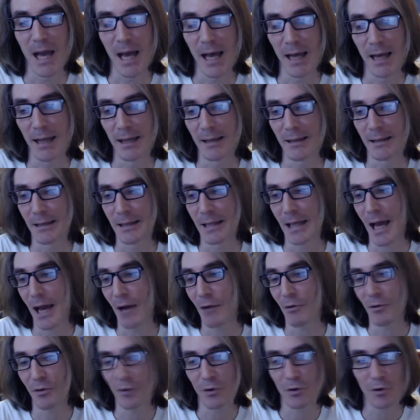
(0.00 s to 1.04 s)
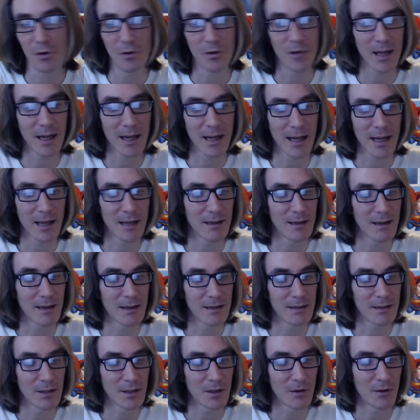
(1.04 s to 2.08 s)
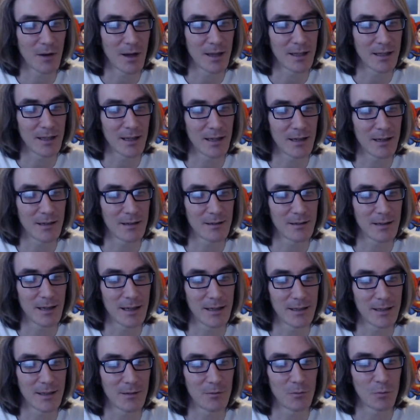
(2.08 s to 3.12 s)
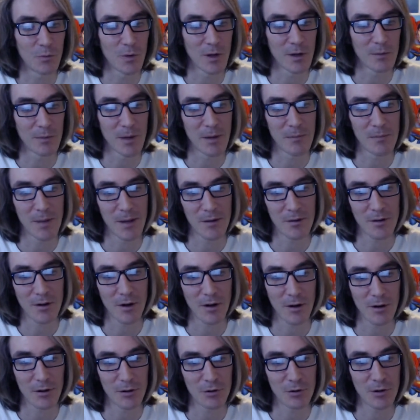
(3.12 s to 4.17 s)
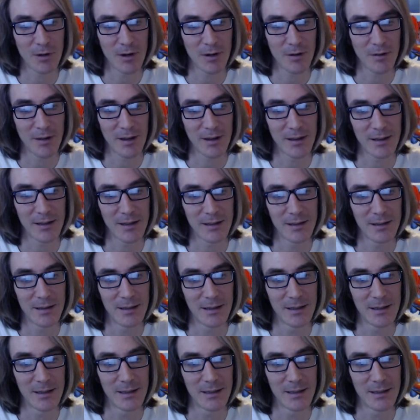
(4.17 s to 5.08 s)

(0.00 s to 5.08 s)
and yeah, it was cool. Like I did one of my best card tricks. I did.